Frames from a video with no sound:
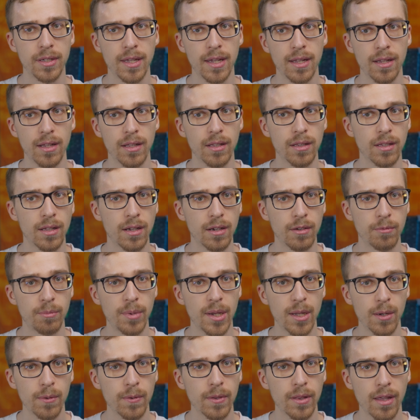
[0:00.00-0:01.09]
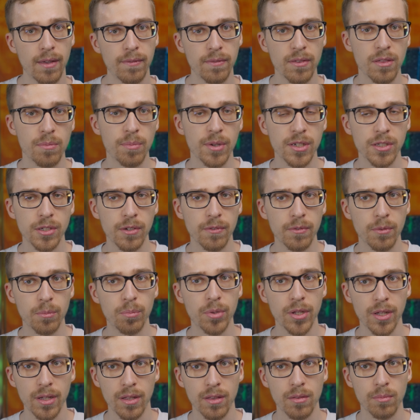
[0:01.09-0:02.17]
get a lot of battery life, especially if you're
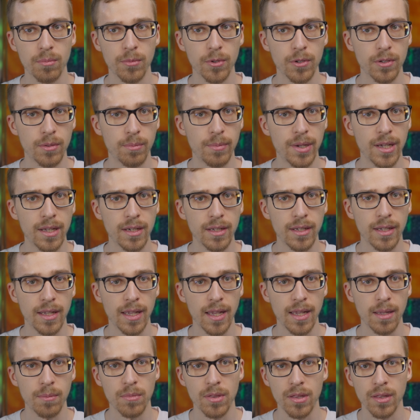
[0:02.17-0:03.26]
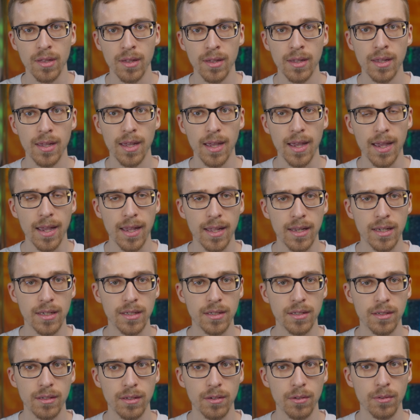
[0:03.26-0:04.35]
playing some more demanding games
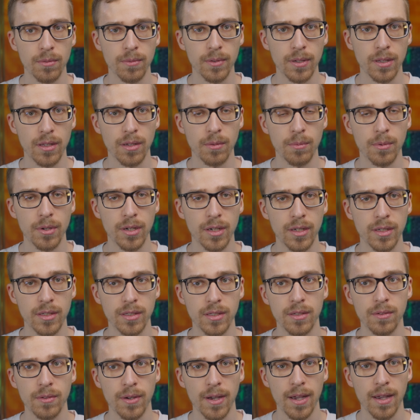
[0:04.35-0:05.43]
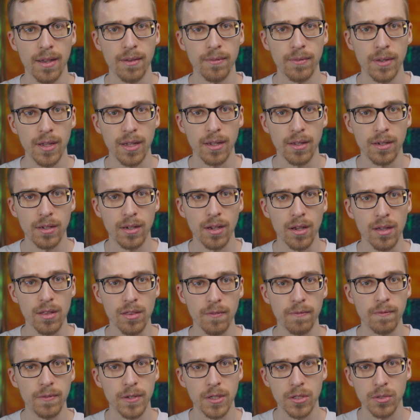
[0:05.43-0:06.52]
and you're really wanting to have a nice
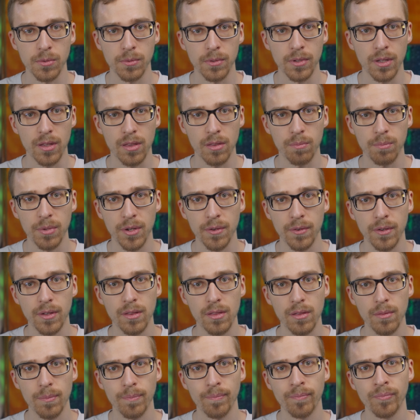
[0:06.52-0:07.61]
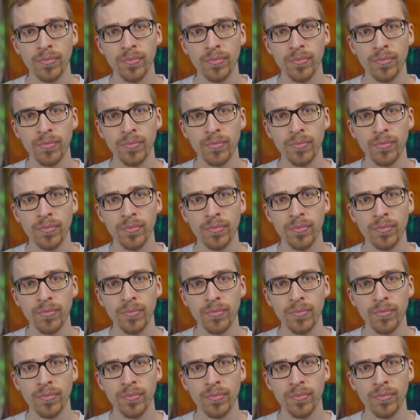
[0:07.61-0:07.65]
visual experience.